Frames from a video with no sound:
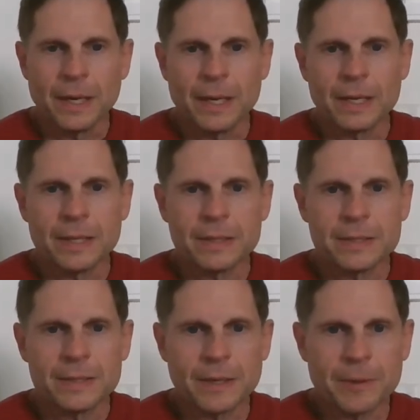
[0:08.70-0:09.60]

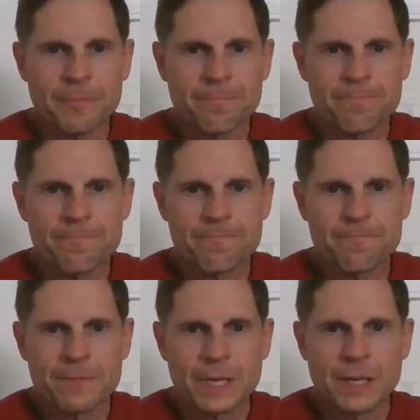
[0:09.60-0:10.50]
And
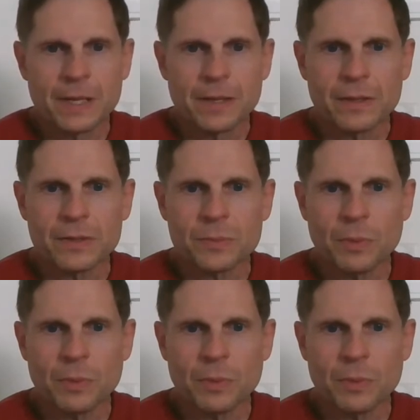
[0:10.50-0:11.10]
this